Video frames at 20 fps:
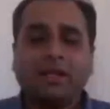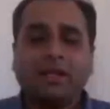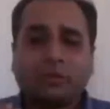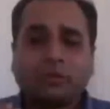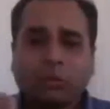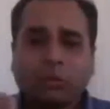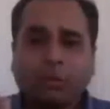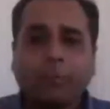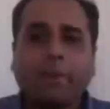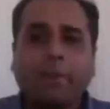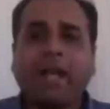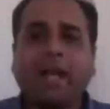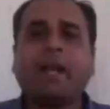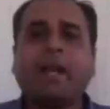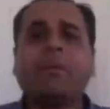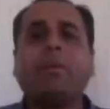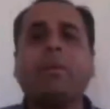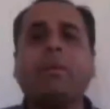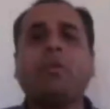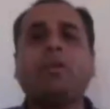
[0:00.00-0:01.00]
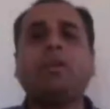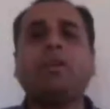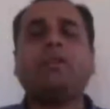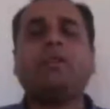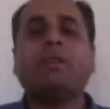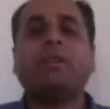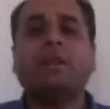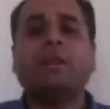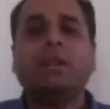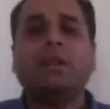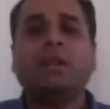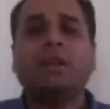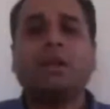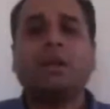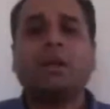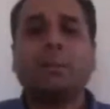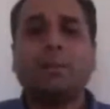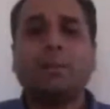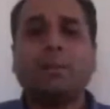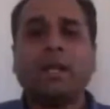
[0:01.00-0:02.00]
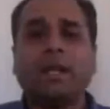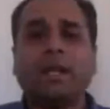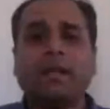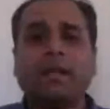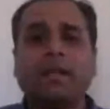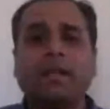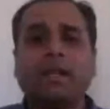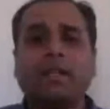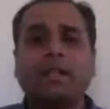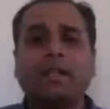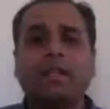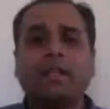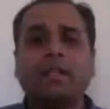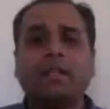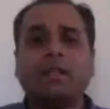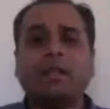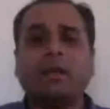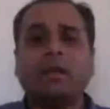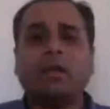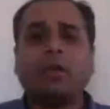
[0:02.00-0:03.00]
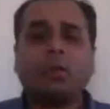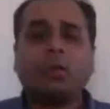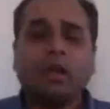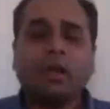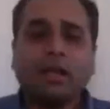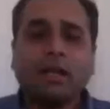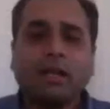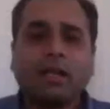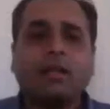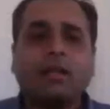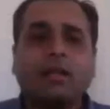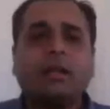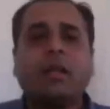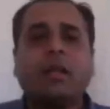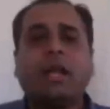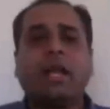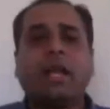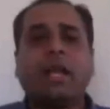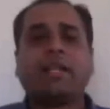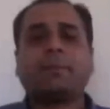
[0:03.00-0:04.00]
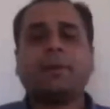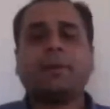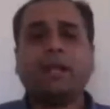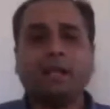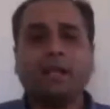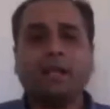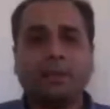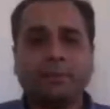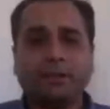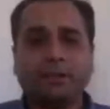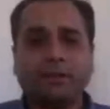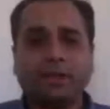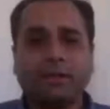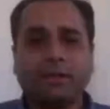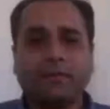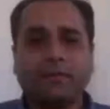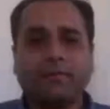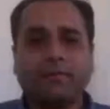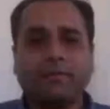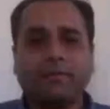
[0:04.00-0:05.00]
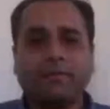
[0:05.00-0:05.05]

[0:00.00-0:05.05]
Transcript: so bad about his complaint that he couldn't explain himself.